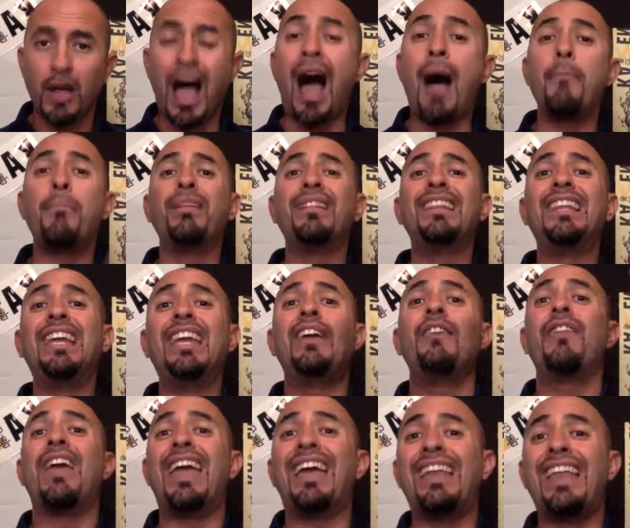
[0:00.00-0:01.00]
I
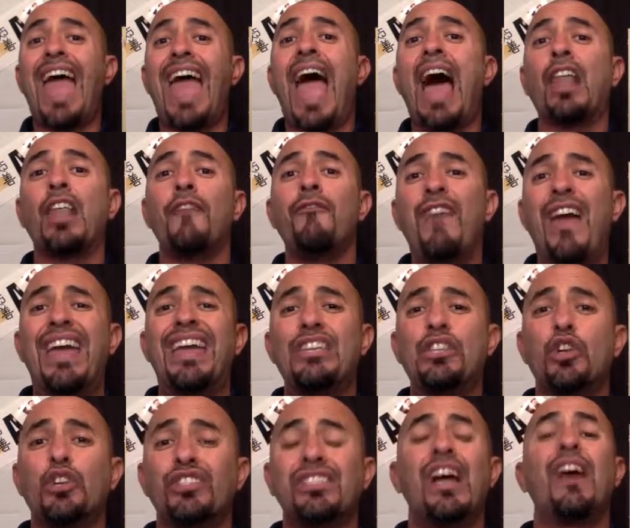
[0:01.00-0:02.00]
believe in
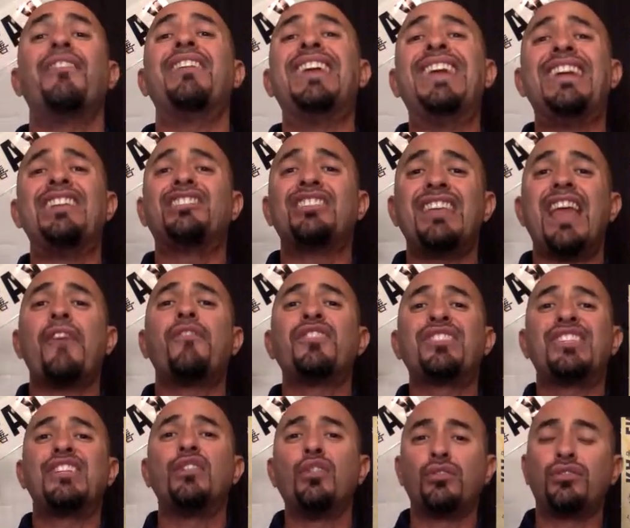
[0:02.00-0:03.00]
elevating yourself each and every
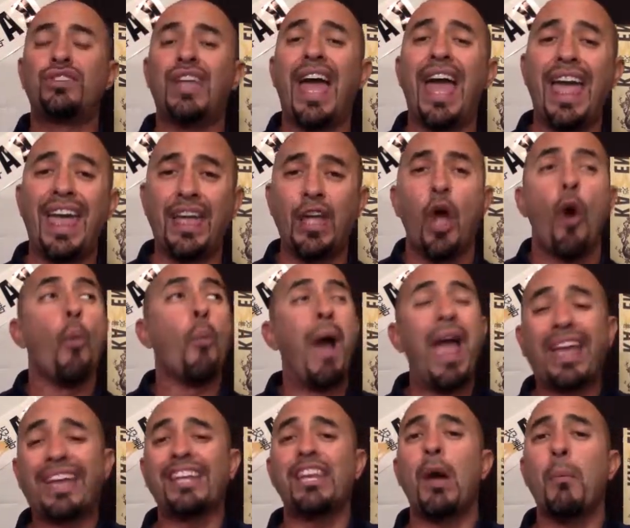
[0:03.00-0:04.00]
single day,
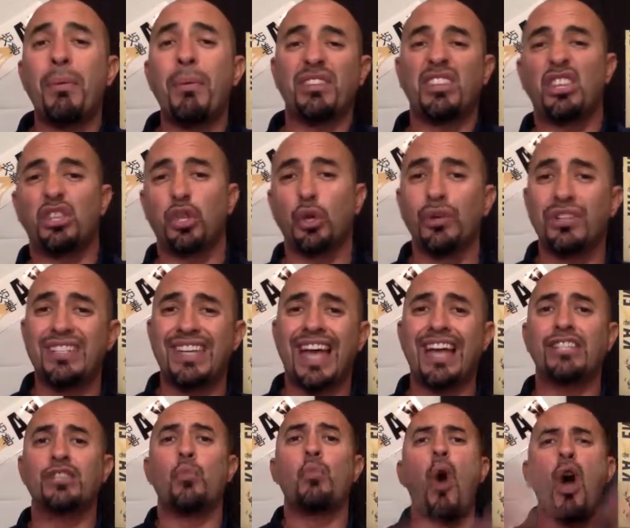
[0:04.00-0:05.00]
waking up with
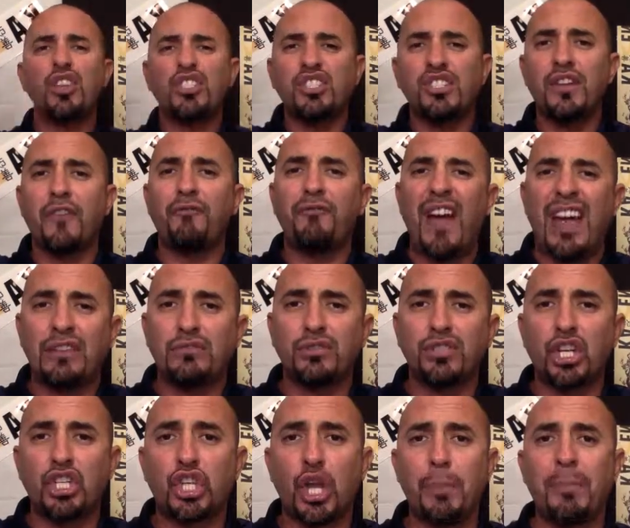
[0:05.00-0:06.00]
enthusiasm, washing your face
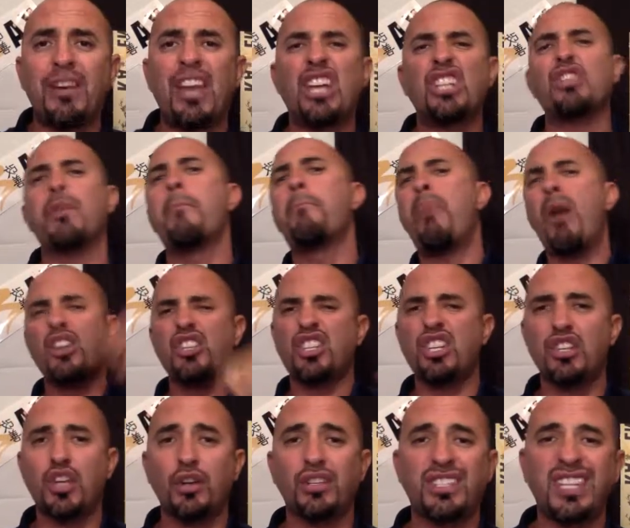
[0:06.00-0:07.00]
with determination,
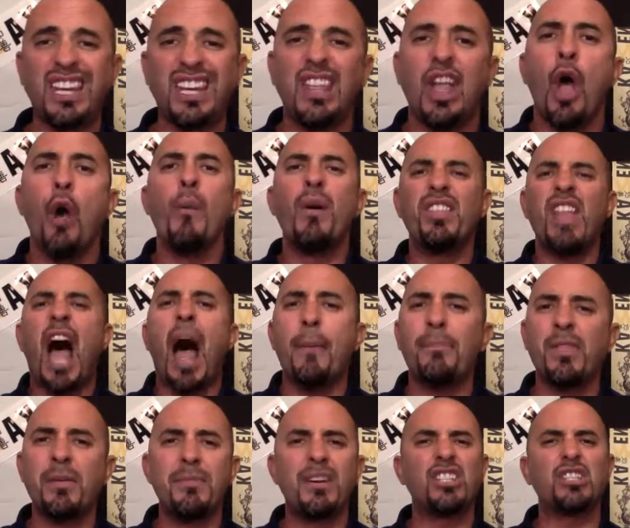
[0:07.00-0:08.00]
brushing your teeth with
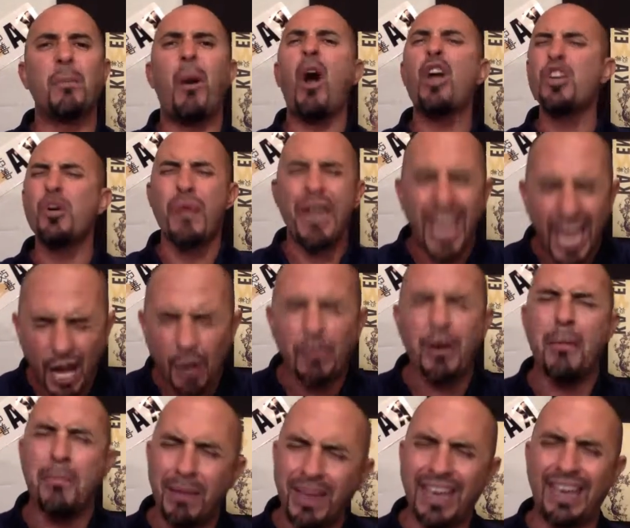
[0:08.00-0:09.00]
optimism. Are you
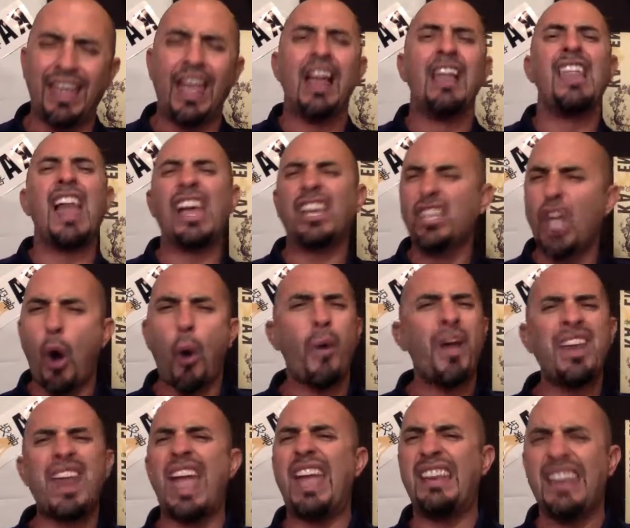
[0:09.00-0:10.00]
hearing me? Like, yo,
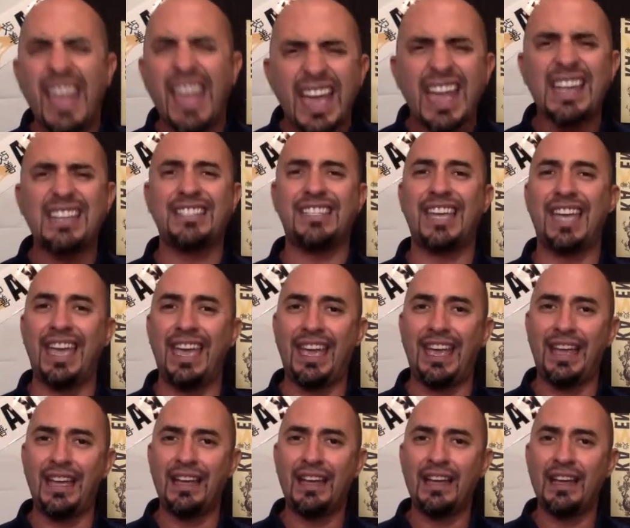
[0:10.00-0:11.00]
it ain't
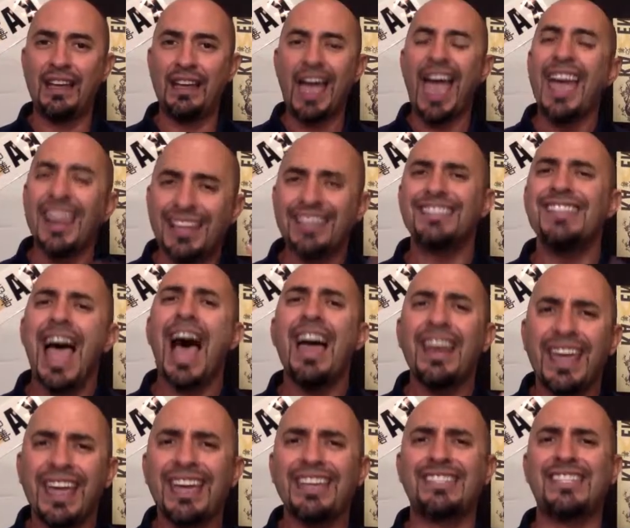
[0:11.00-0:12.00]
easy. It is
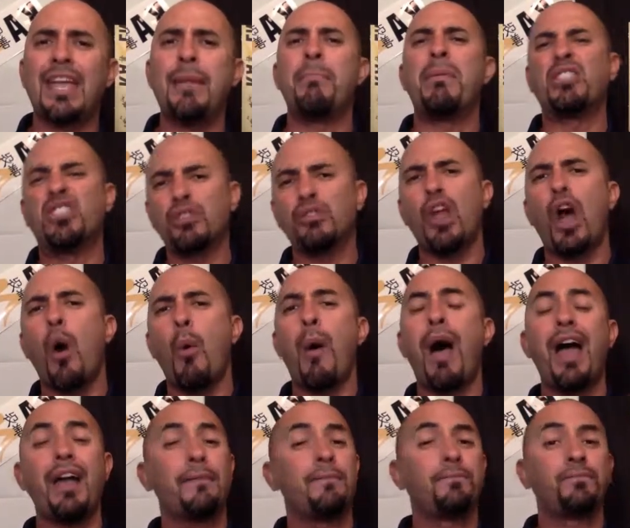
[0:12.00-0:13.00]
not easy, but you know
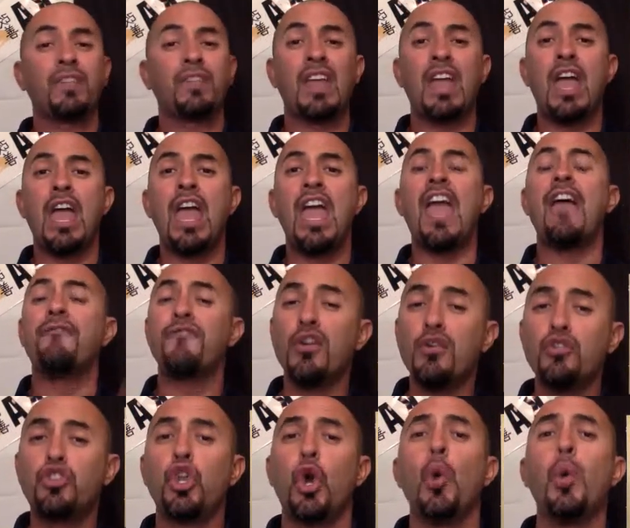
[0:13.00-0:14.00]
what? If
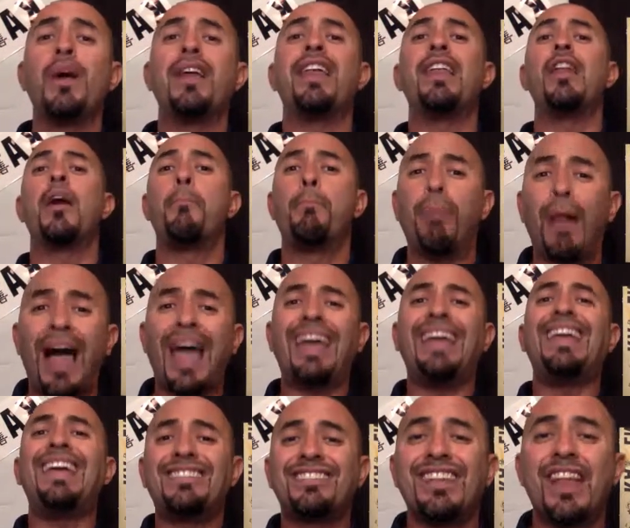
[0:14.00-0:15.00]
you do it and apply
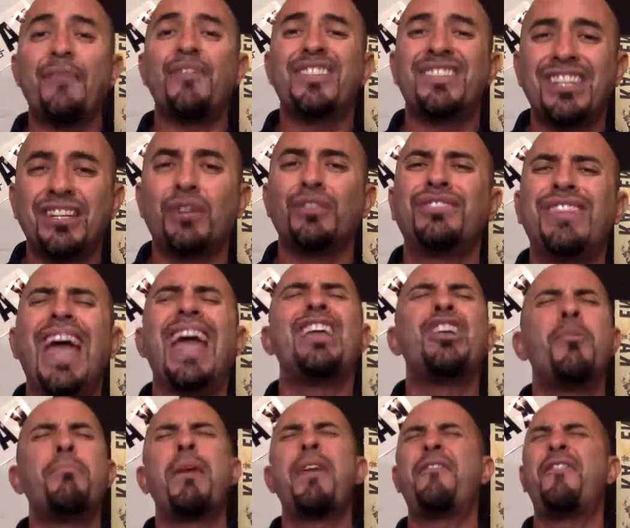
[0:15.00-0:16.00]
it each and every single day,
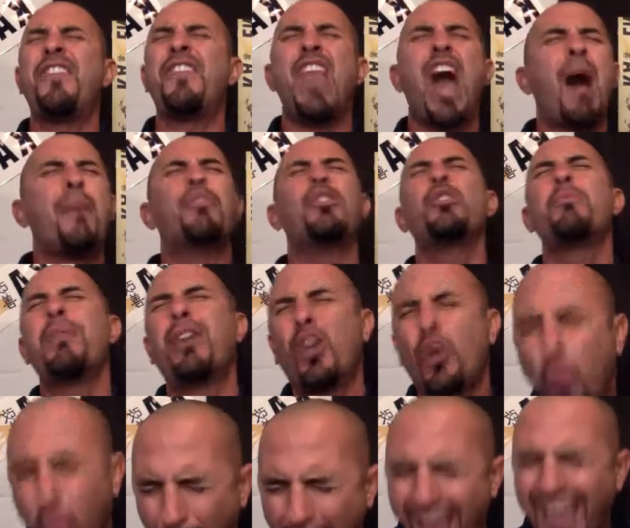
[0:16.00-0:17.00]
you'll be phenomenal. You'll be
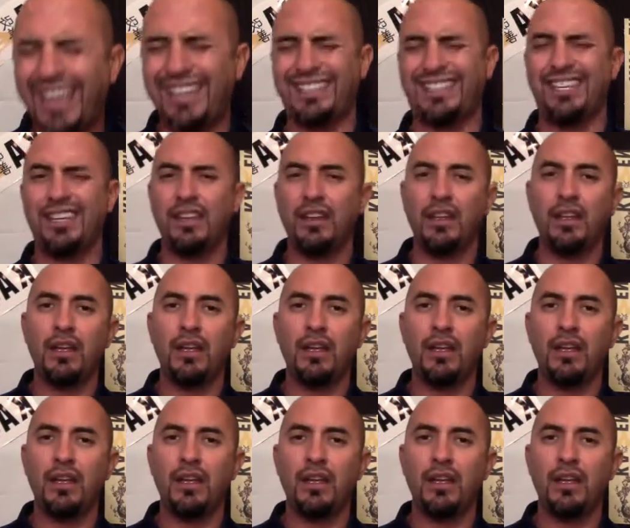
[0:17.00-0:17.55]
great.